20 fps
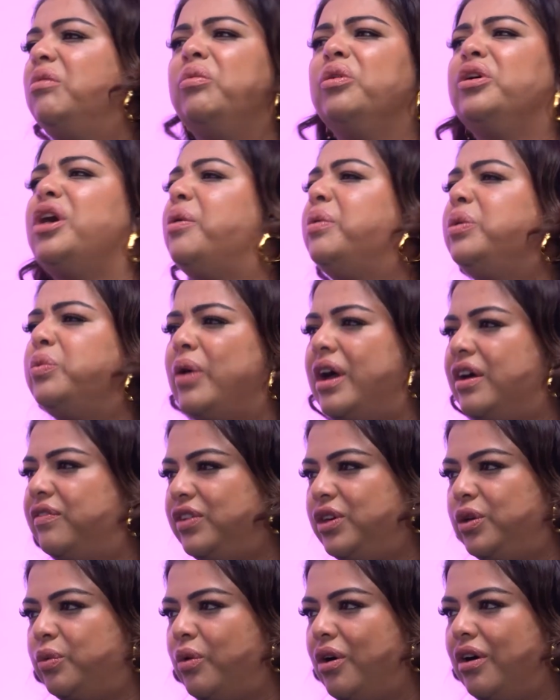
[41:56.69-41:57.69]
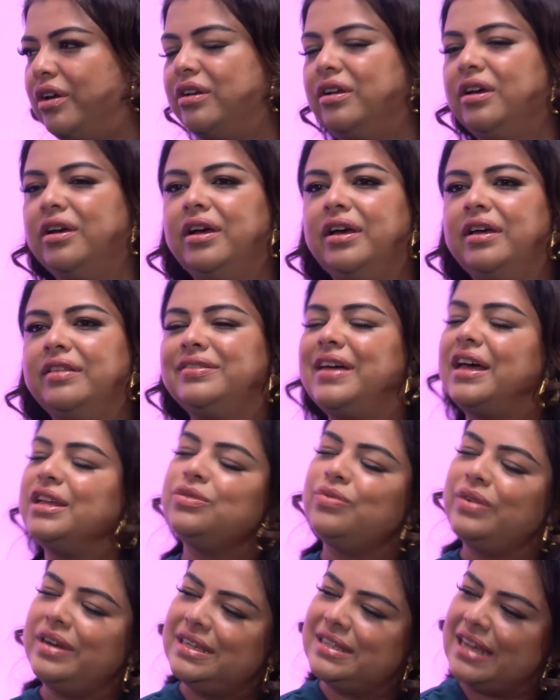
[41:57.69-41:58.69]
We'll go with whatever you want. Yes.
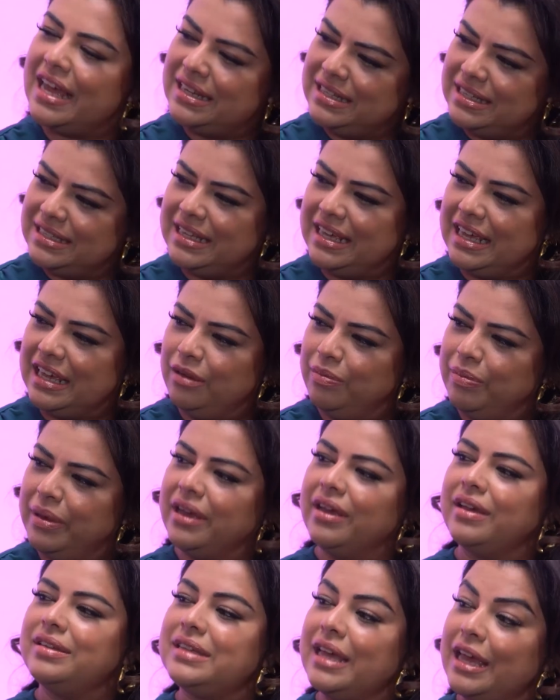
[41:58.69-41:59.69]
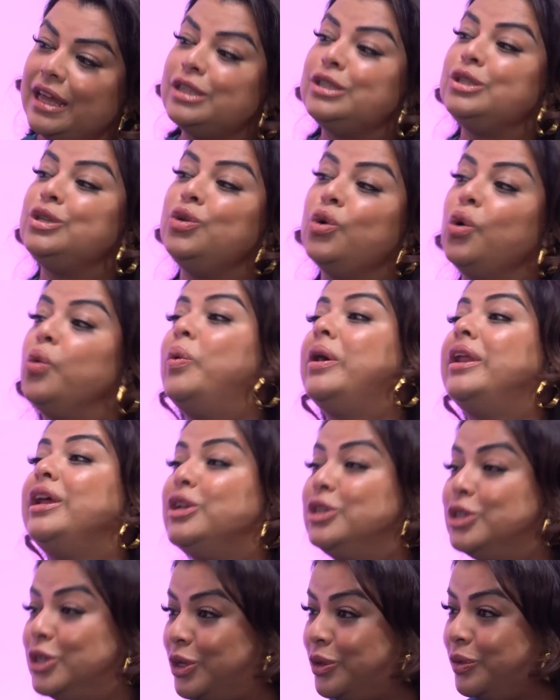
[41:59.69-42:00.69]
That's really sad to see because it's your
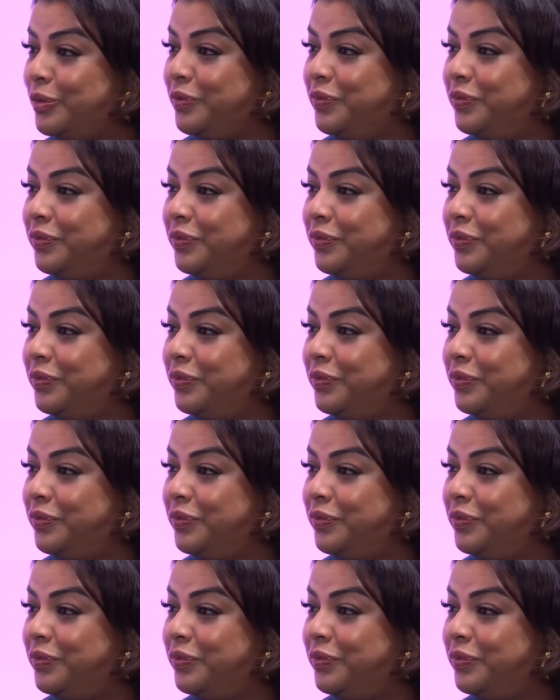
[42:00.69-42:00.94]
wedding too.